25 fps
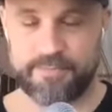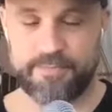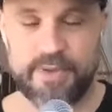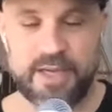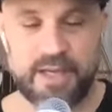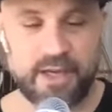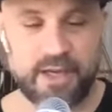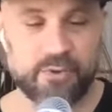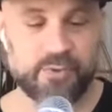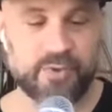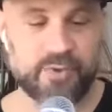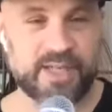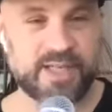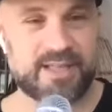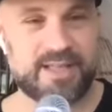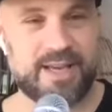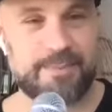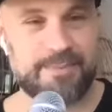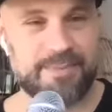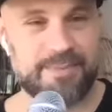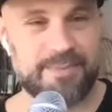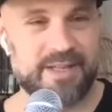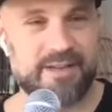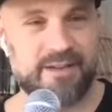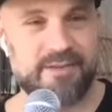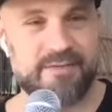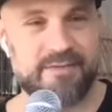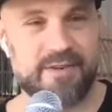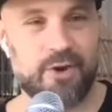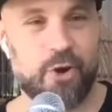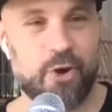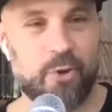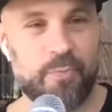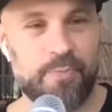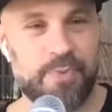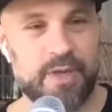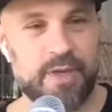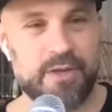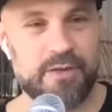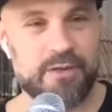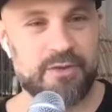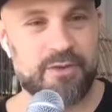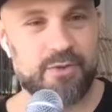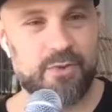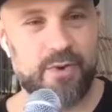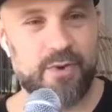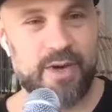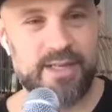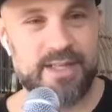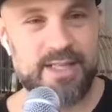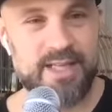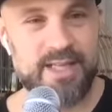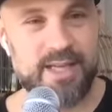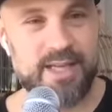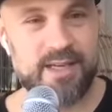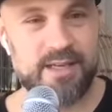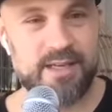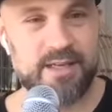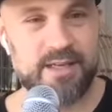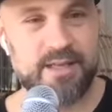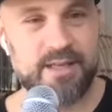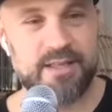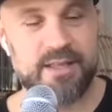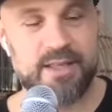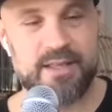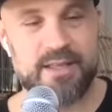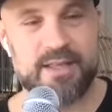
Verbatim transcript: being receptive and open to ideas